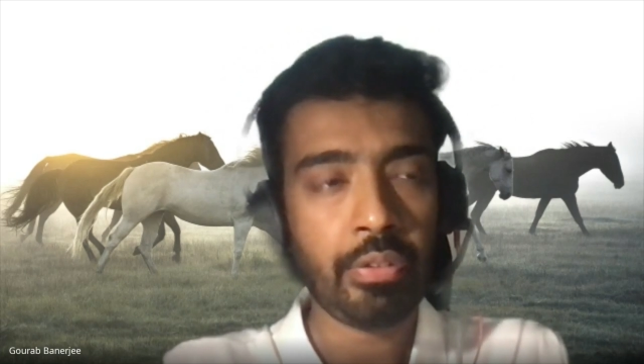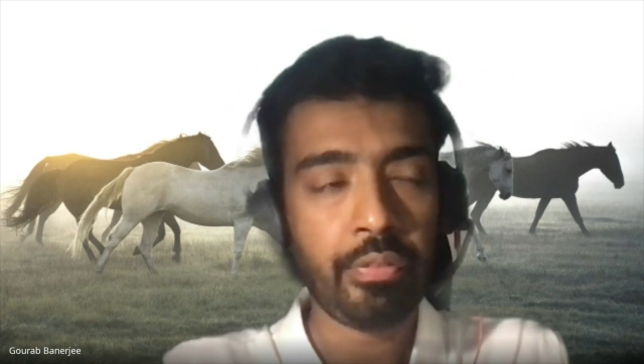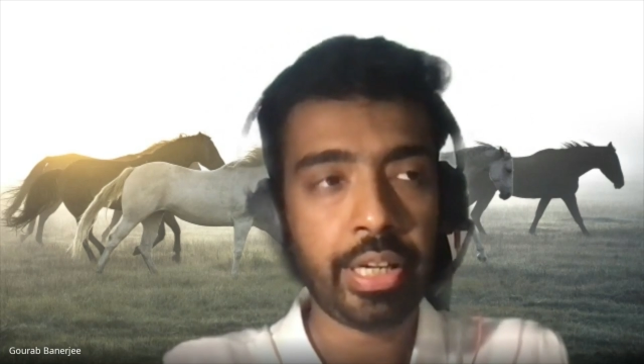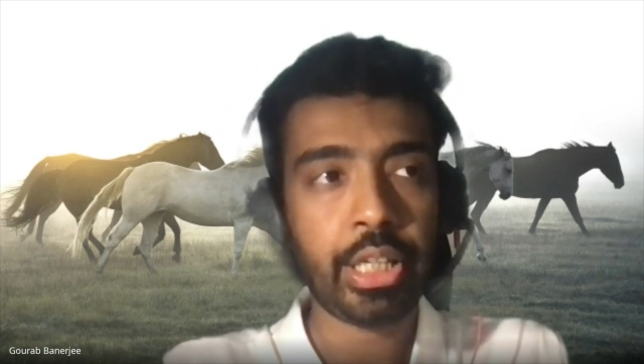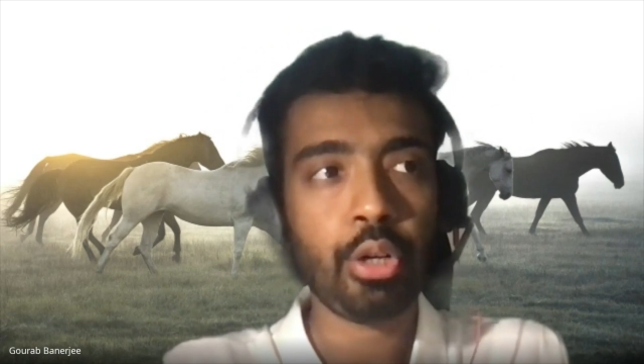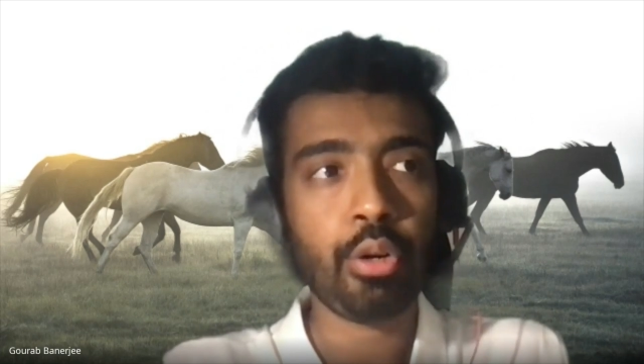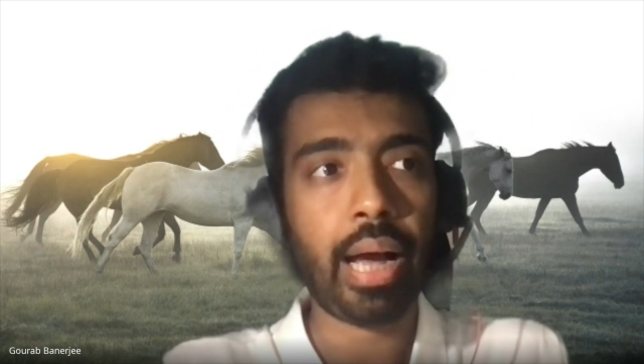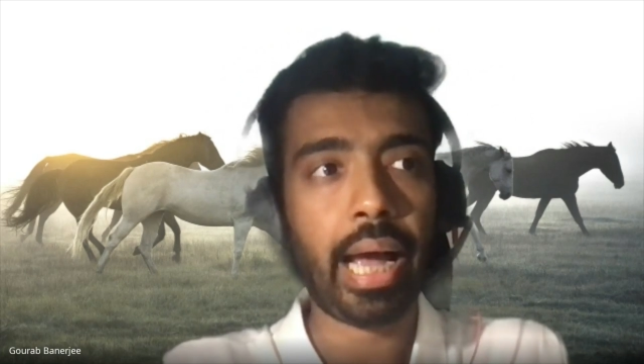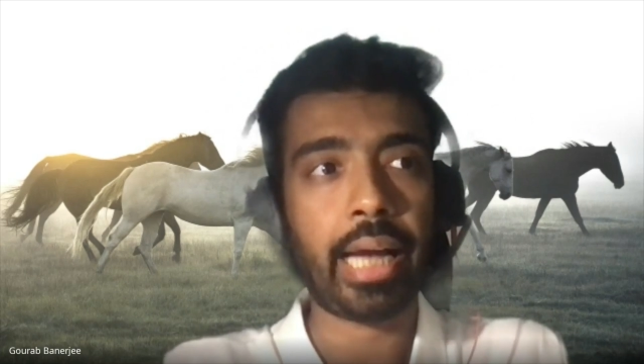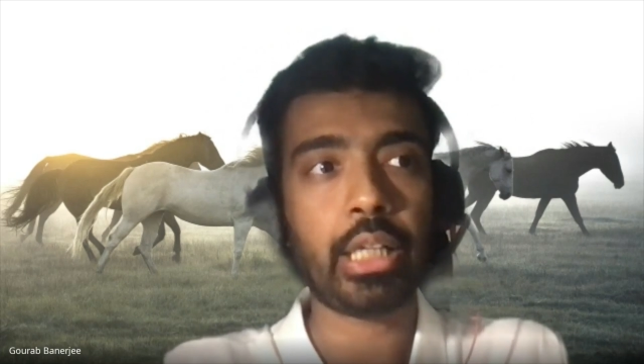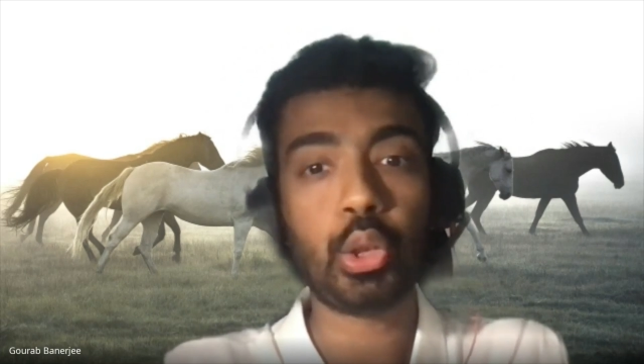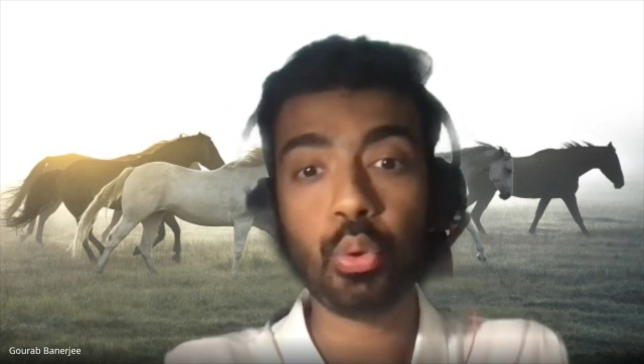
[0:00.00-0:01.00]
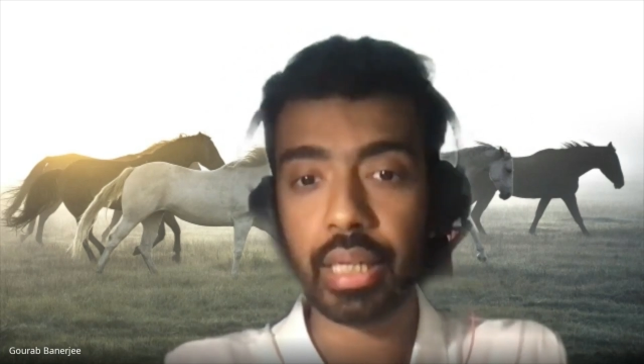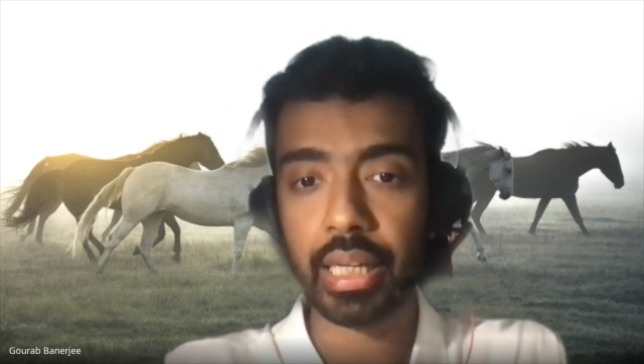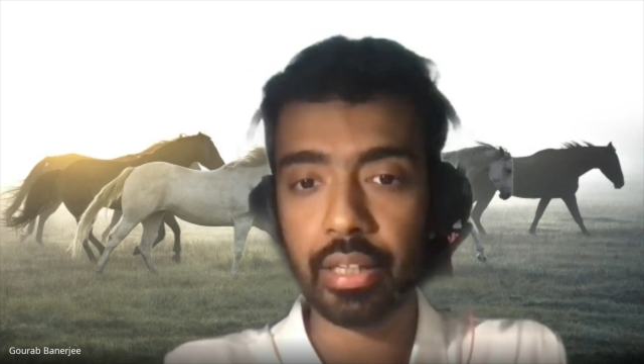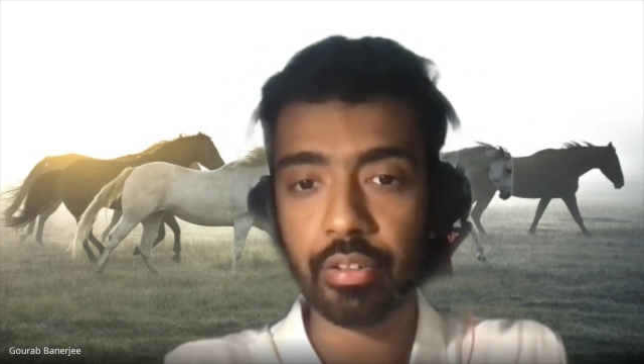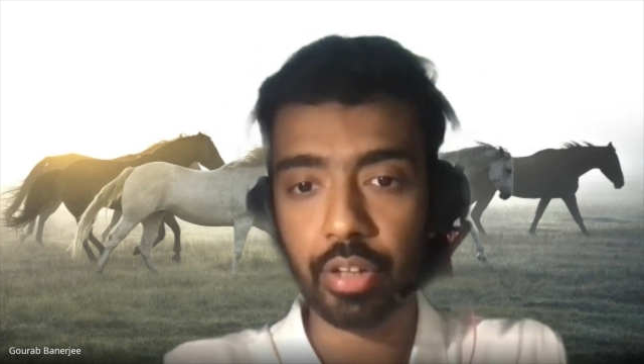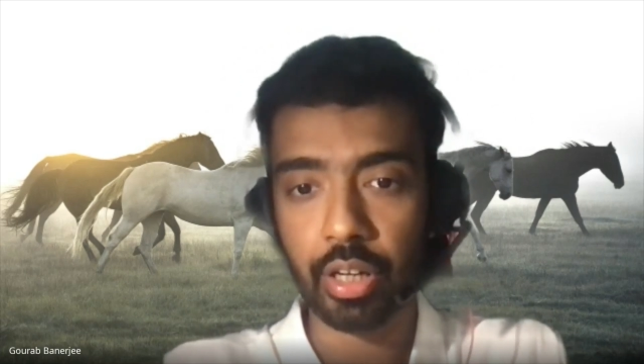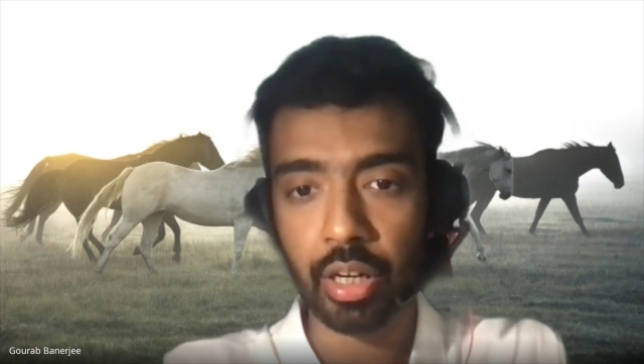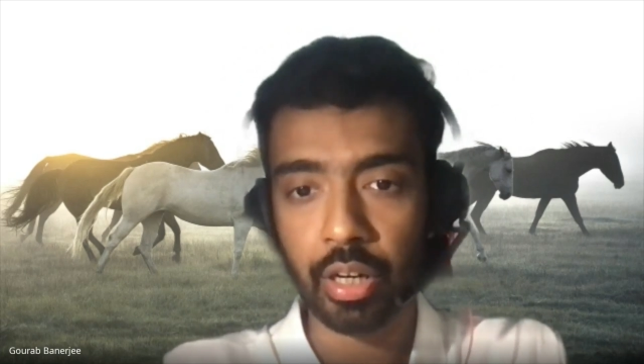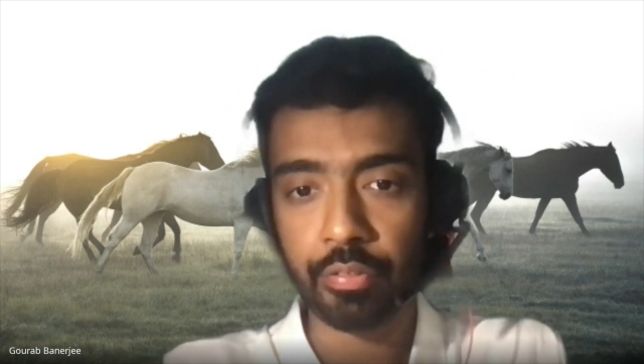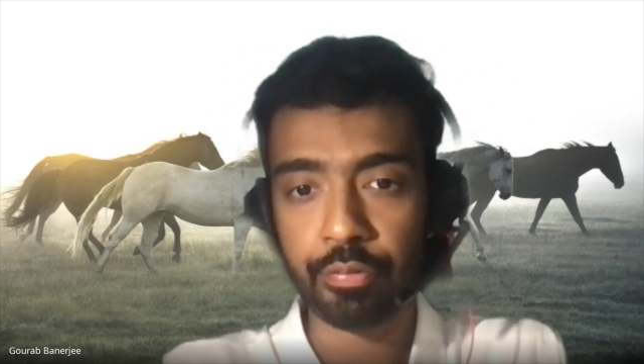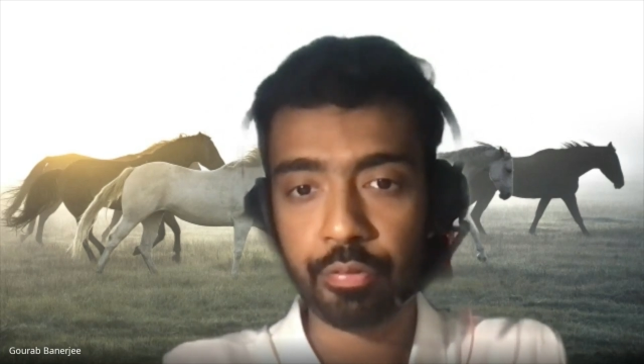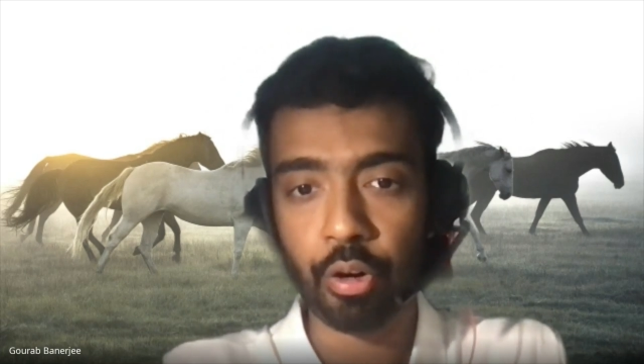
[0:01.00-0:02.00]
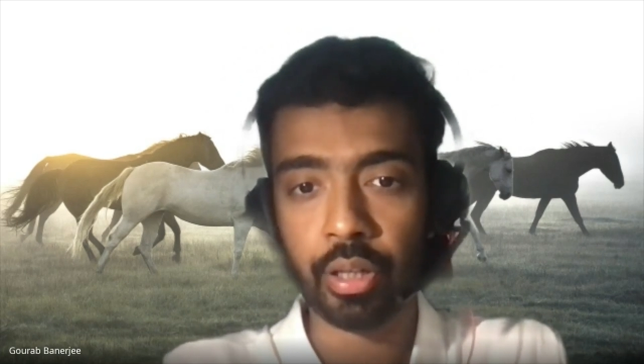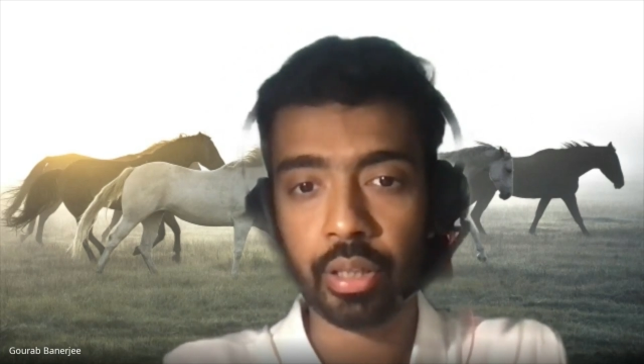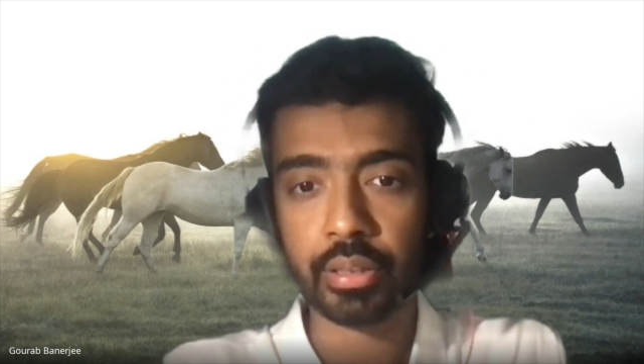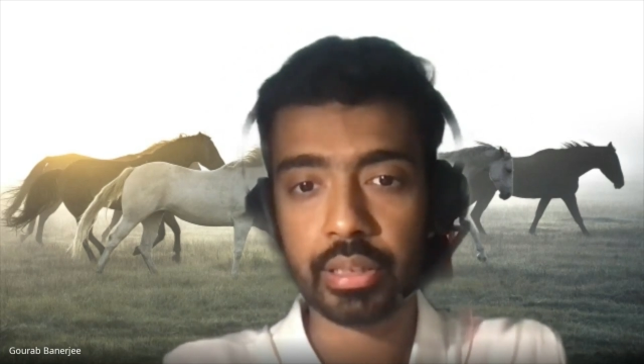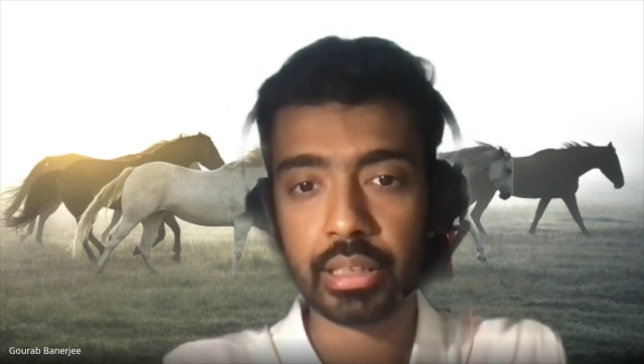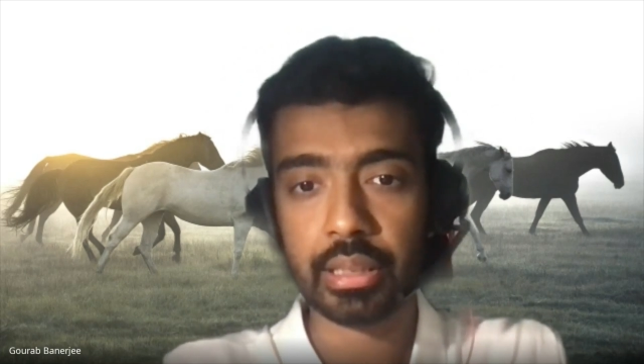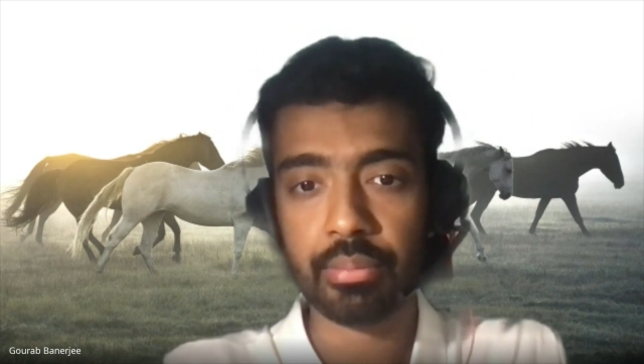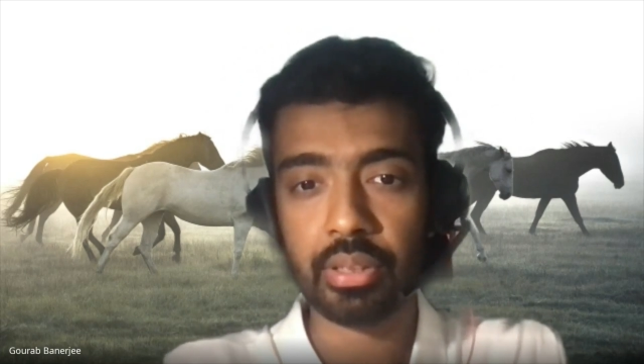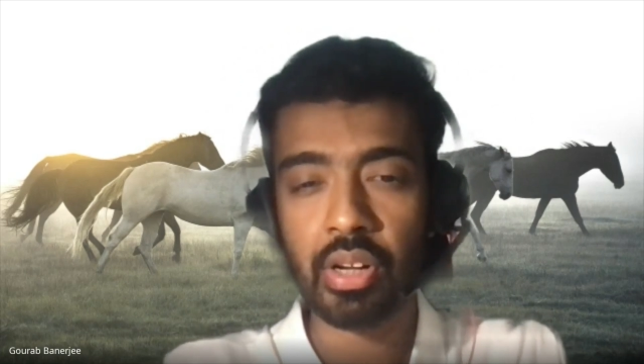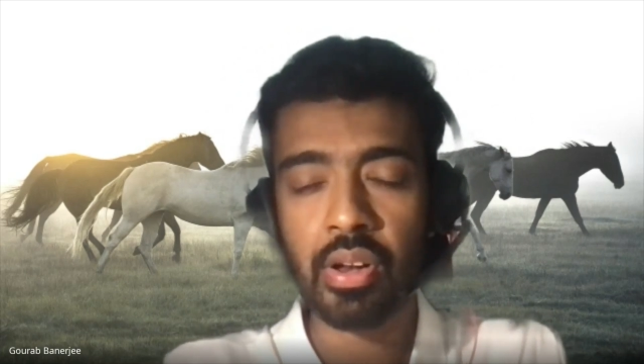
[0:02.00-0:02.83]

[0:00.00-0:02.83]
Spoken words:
video, and Grooking for system